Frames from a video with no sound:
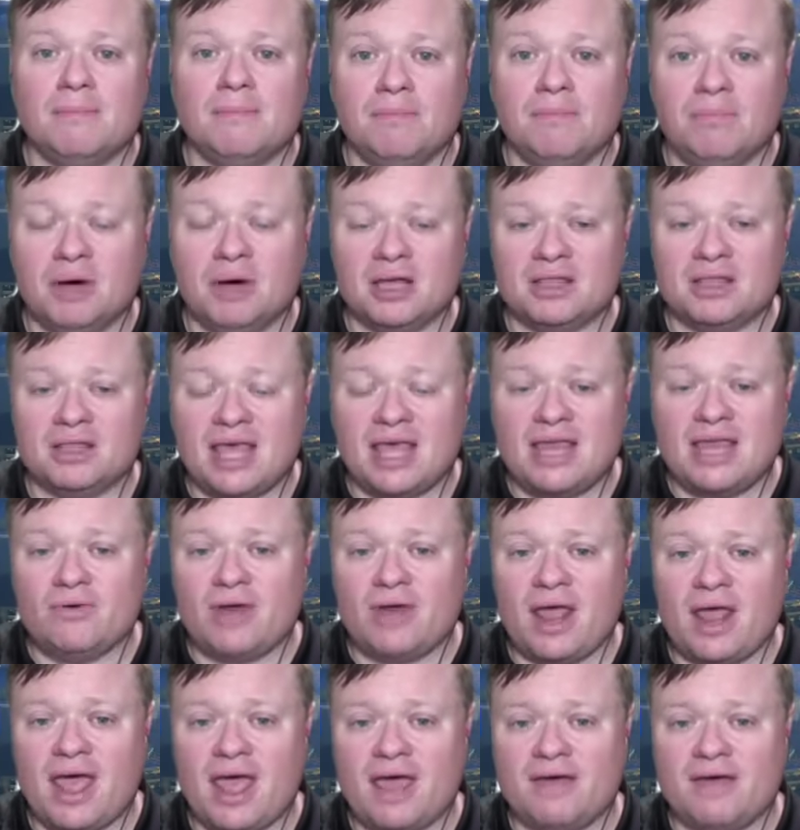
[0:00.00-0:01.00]
but they
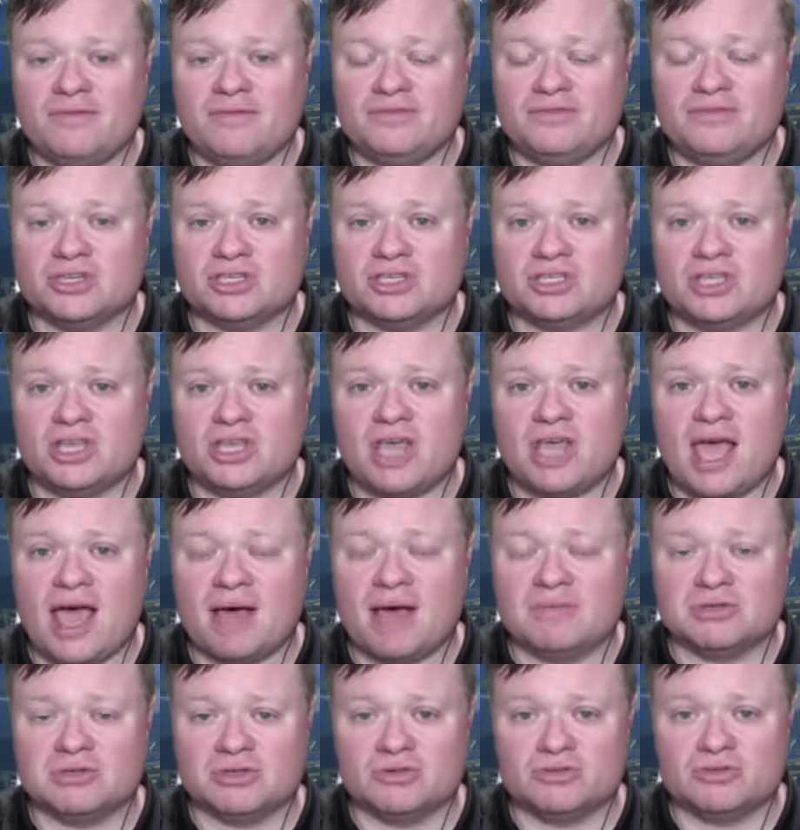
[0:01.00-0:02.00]
don't have just the
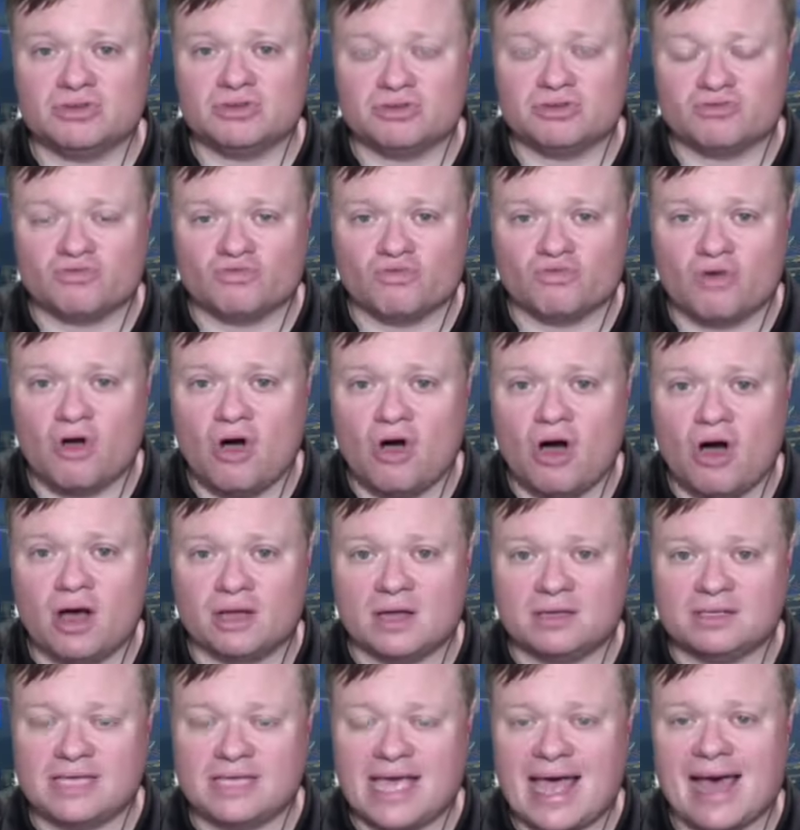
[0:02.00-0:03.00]
absolute, just
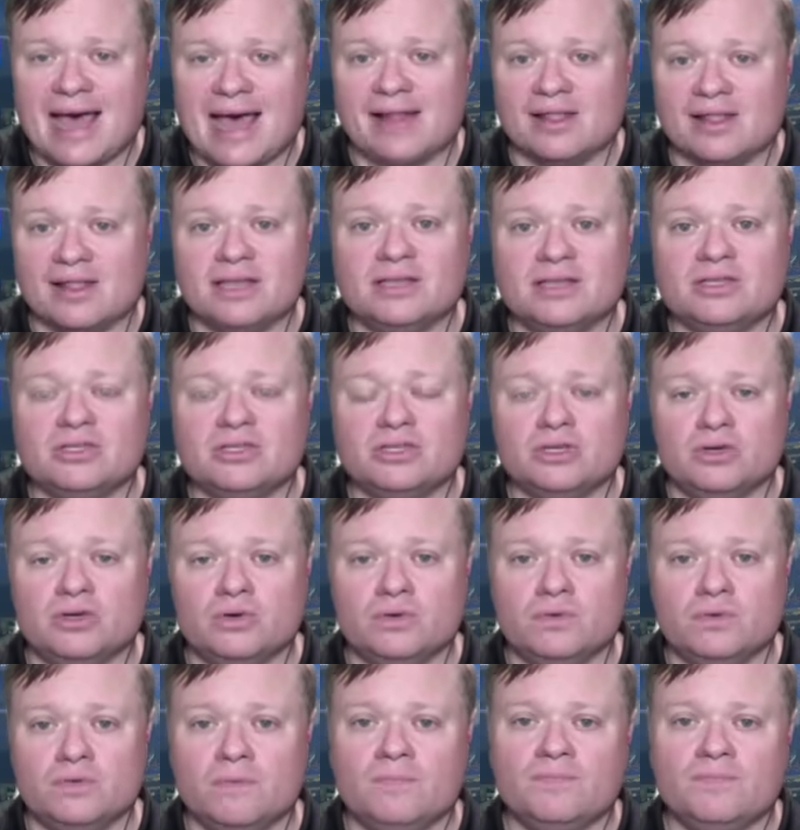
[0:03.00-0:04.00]
raw talent
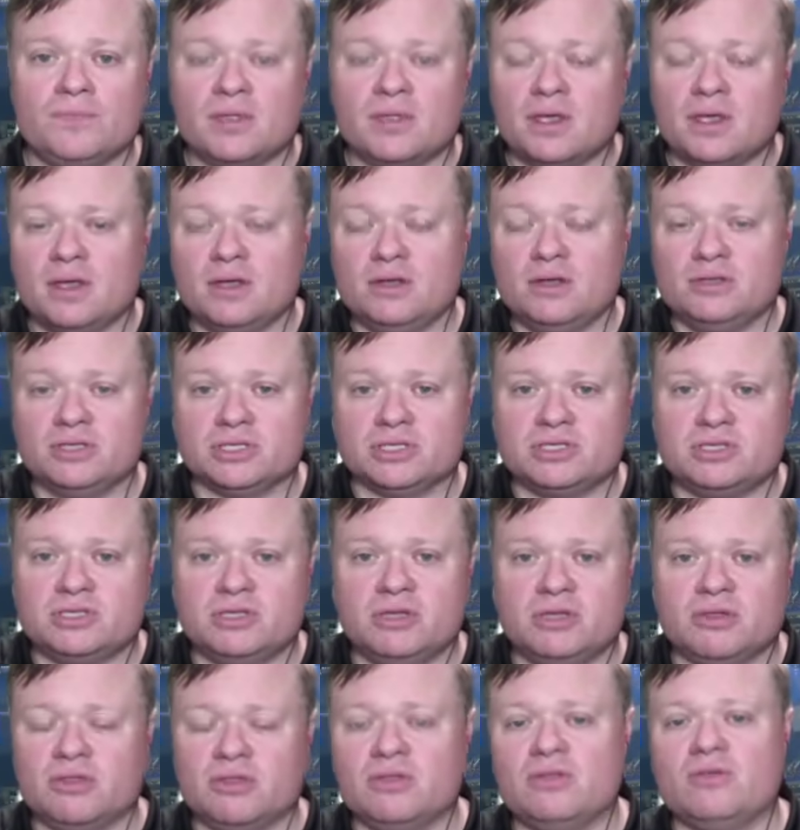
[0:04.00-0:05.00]
to just,
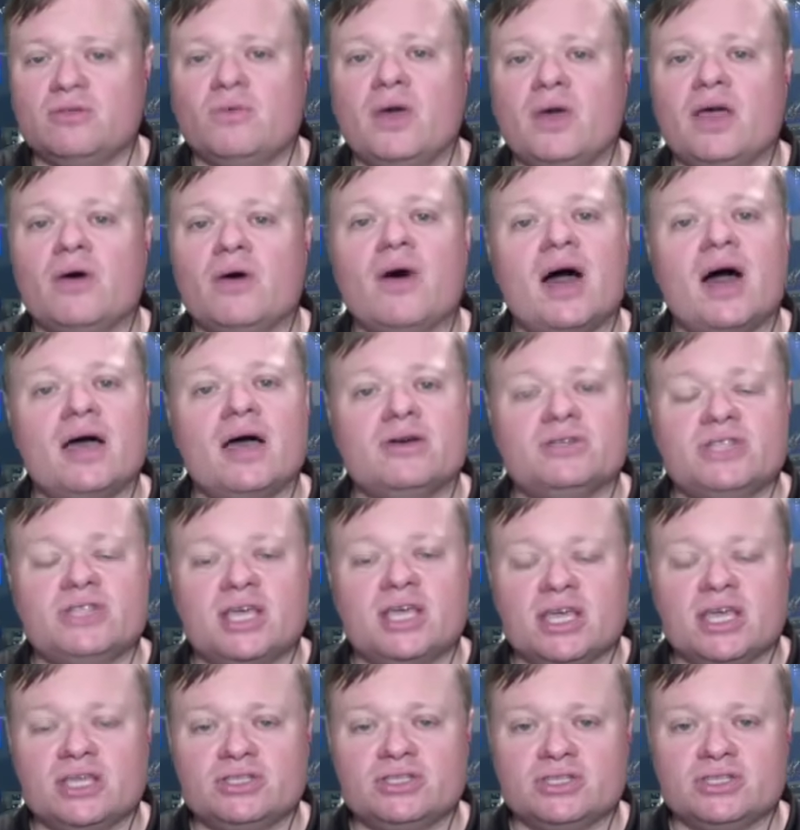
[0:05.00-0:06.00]
you know, the, the way Ohio
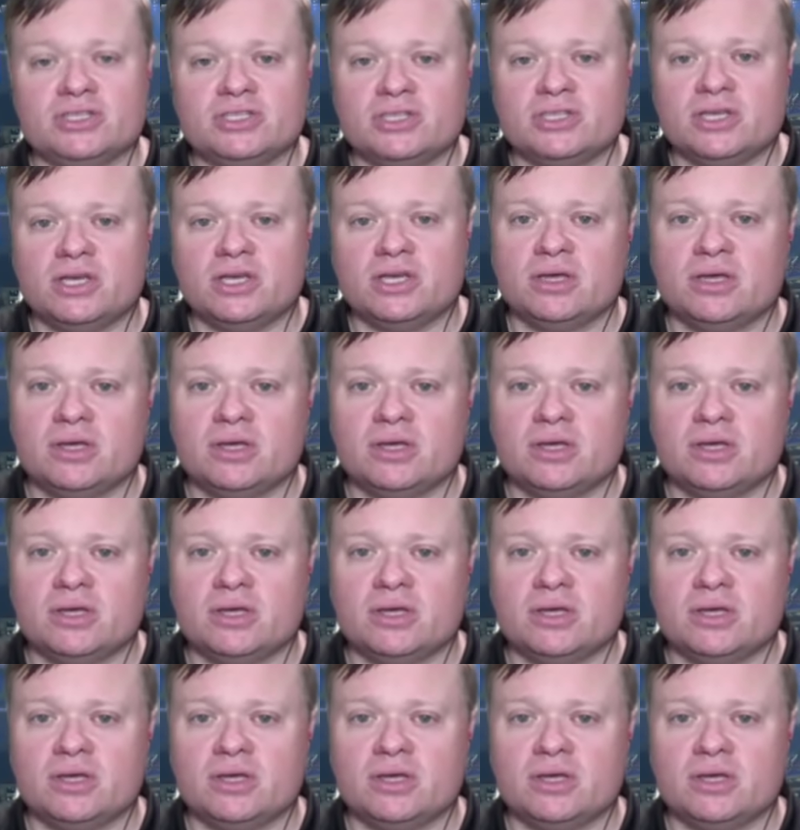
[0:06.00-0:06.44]
State can just